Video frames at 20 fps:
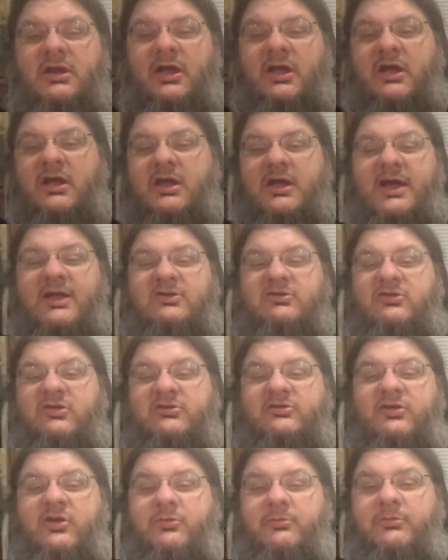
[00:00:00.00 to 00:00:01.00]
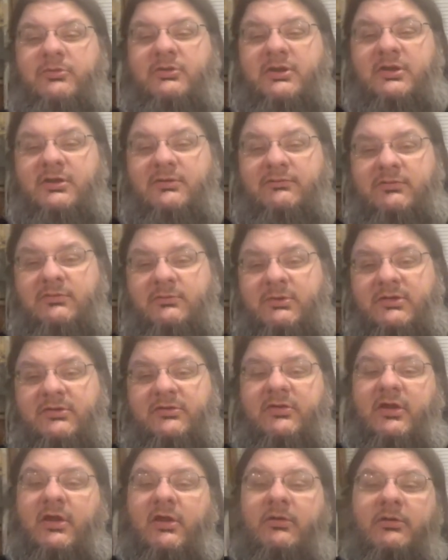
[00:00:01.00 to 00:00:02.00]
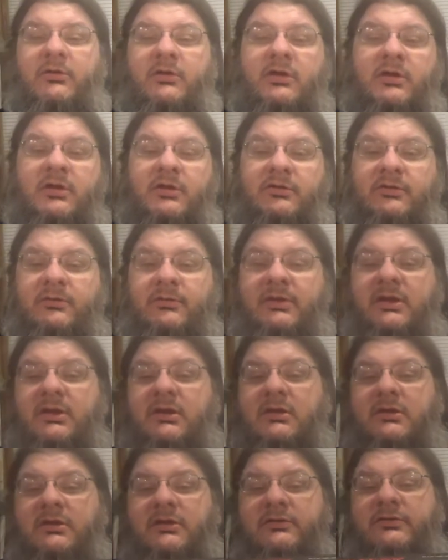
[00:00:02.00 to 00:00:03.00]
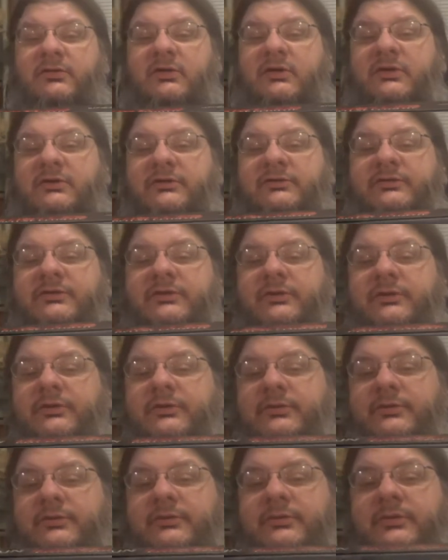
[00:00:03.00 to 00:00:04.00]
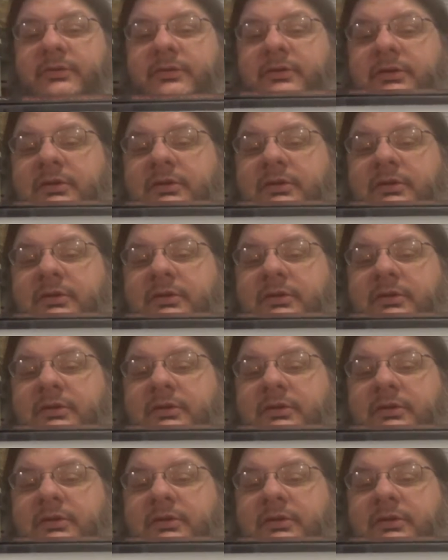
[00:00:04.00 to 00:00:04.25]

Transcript: I just opened it a few minutes ago. So here is also